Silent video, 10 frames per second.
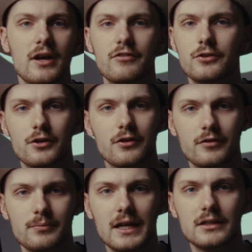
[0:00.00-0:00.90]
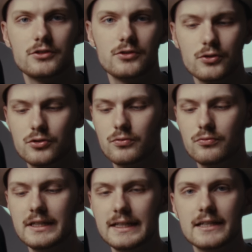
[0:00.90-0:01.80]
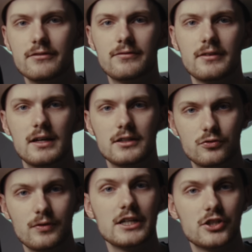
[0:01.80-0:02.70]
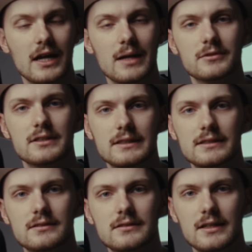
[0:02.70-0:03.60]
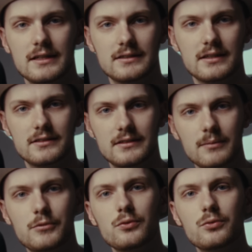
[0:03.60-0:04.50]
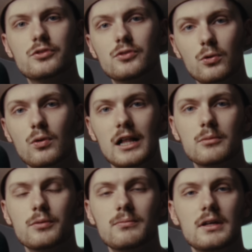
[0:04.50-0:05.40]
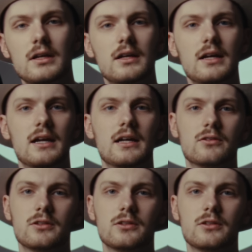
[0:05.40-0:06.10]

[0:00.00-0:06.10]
haven't heard of him yet, you should really give Strange Times a listen. It is his debut solo album, and